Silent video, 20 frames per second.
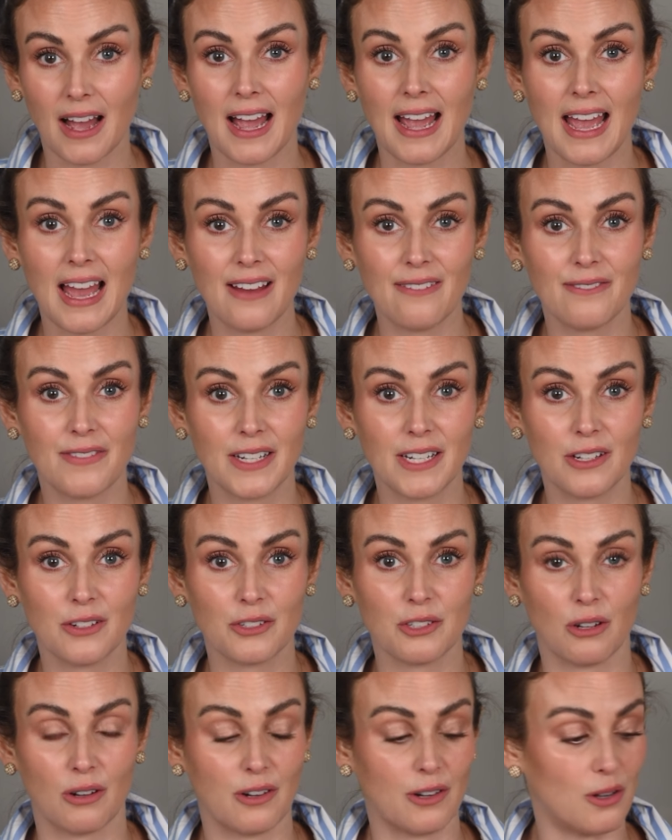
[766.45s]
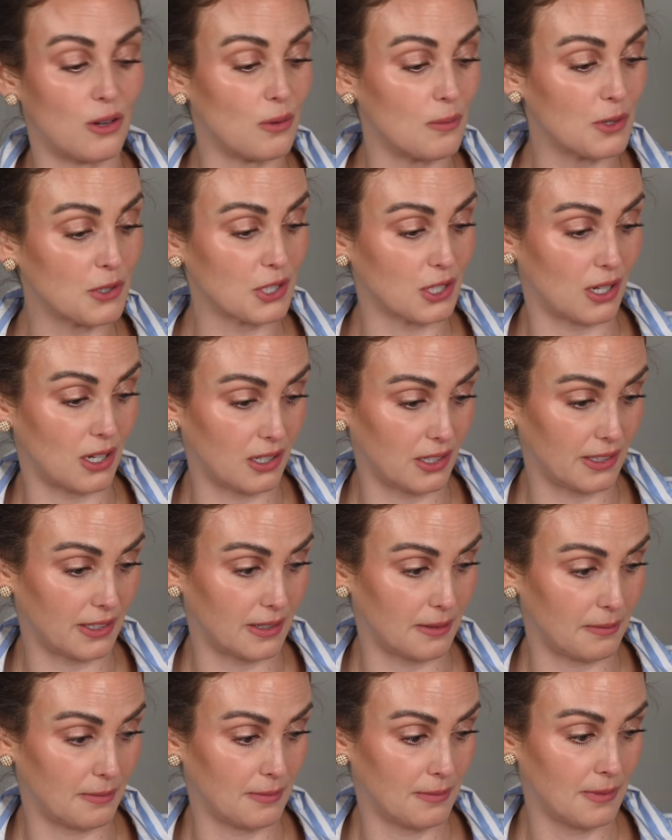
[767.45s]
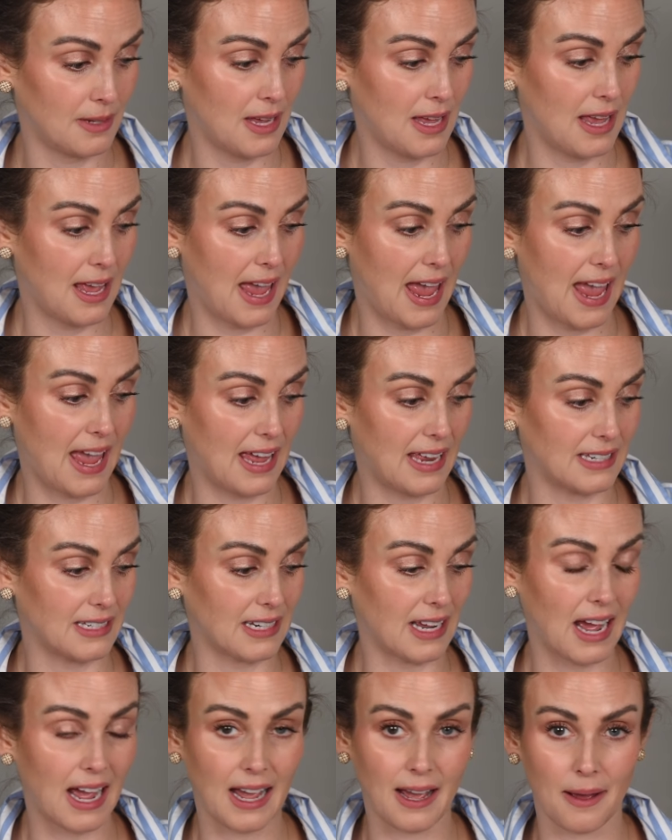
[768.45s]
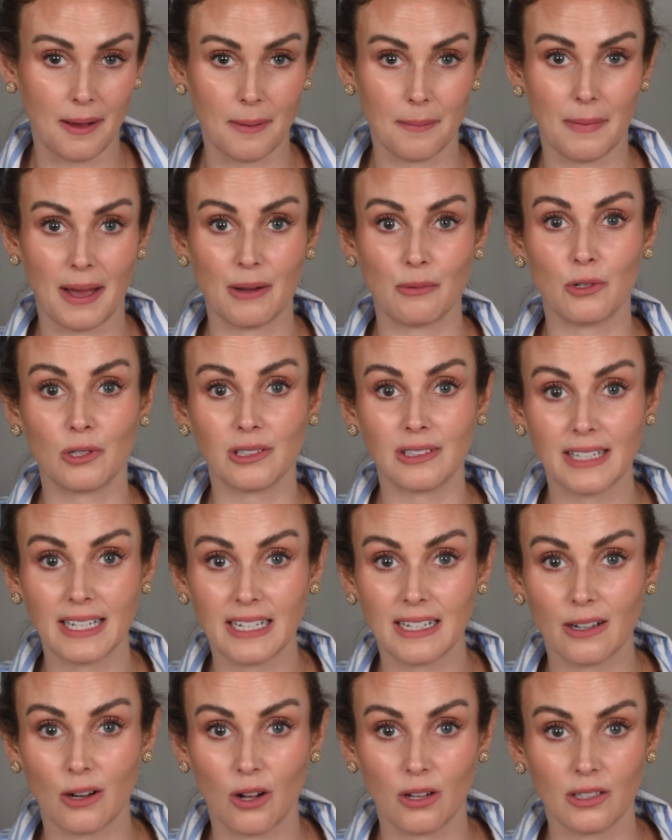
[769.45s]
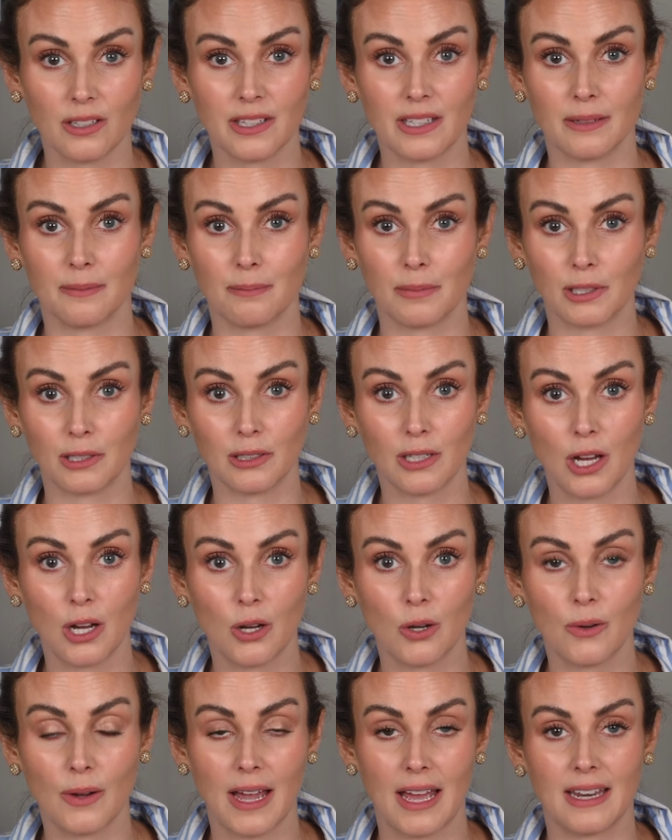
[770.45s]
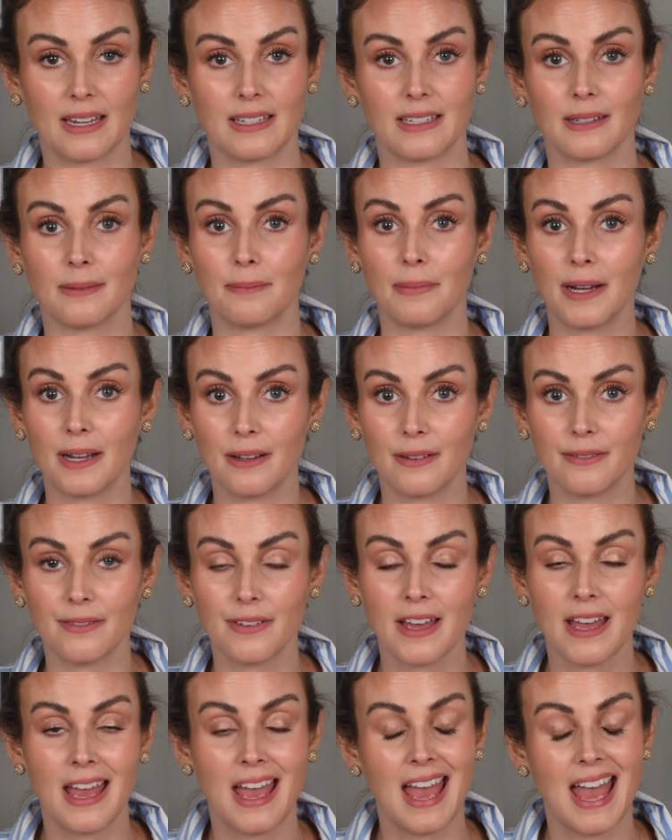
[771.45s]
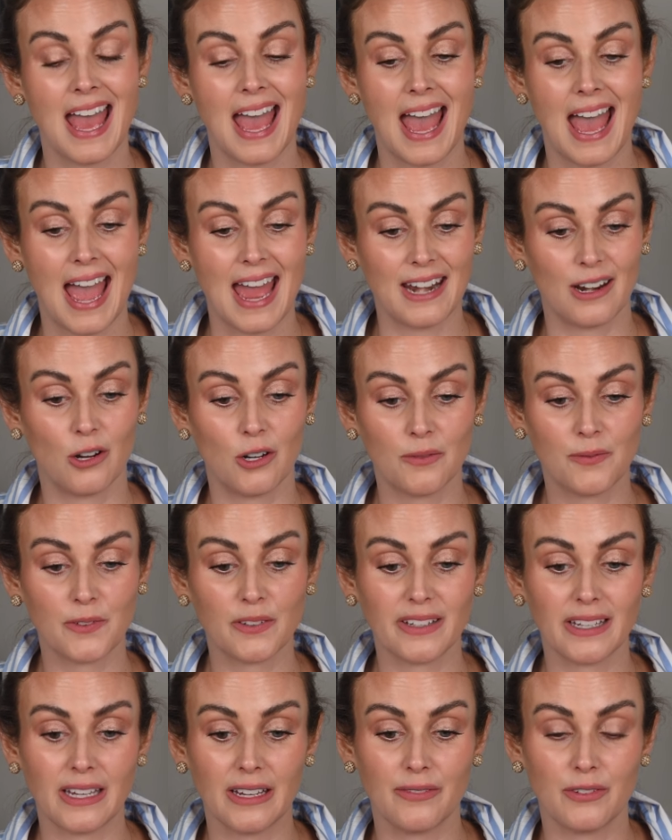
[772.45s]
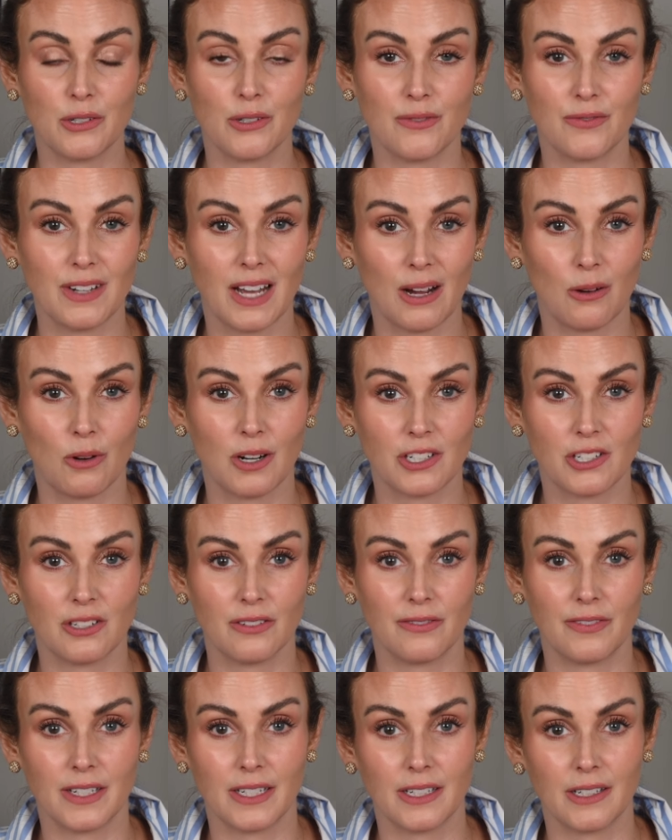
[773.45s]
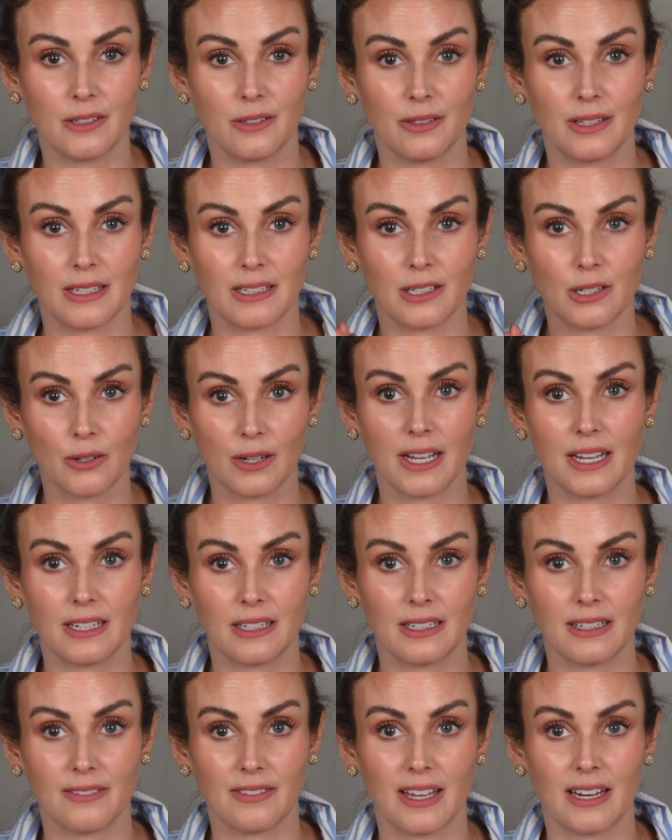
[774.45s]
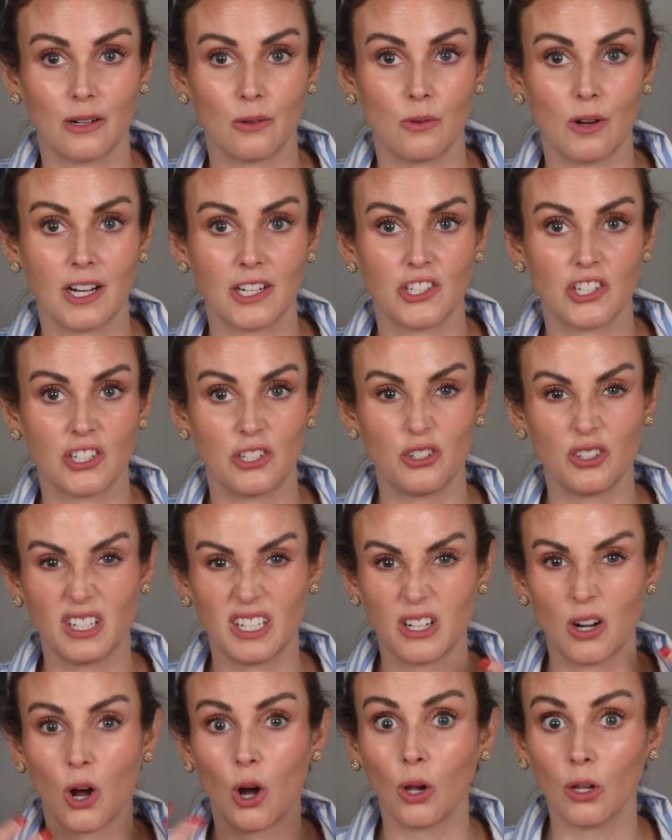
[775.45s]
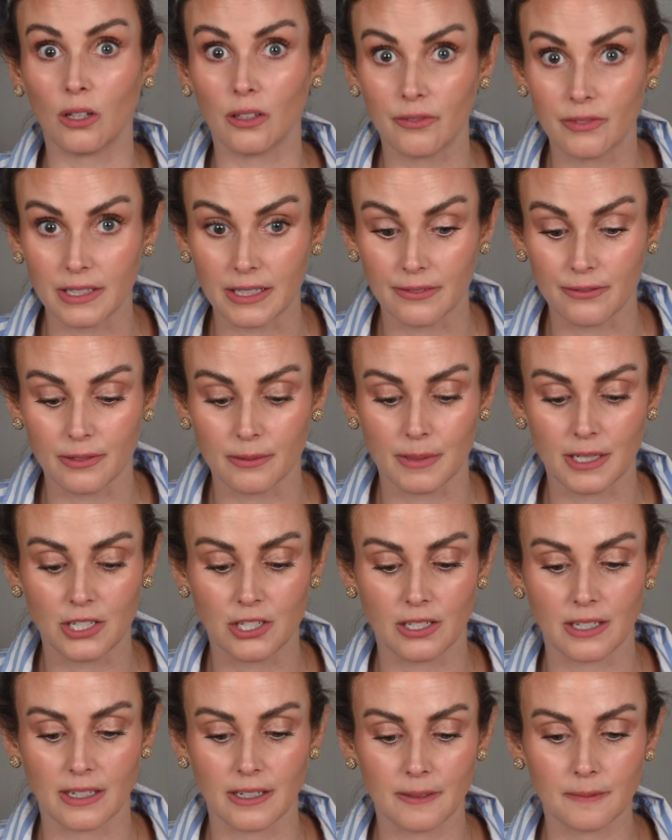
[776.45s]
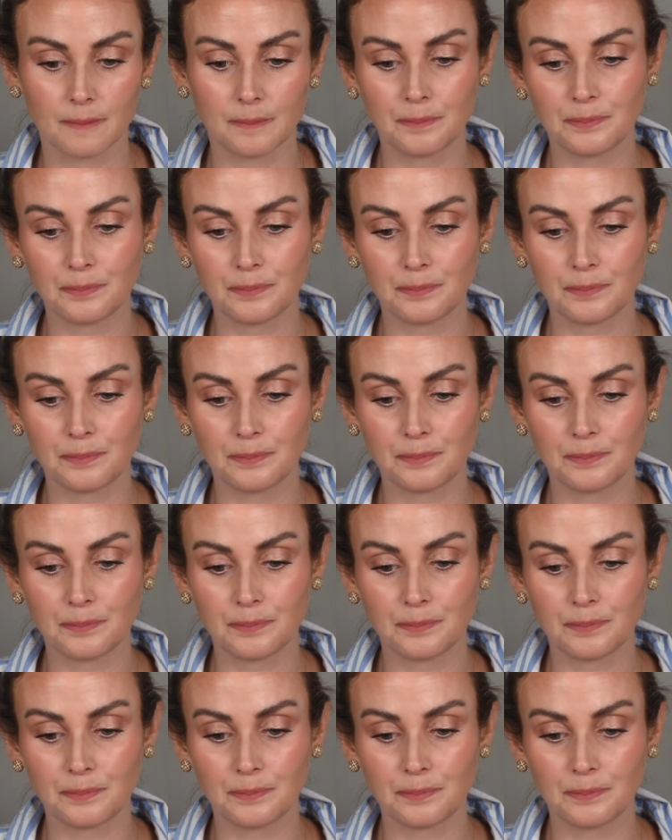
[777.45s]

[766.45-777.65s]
I have videos on almost all of them. And um, I will link all of them below and above. And hopefully, if you have not watched the video, then go ahead and give that a watch and you can get all of the information there.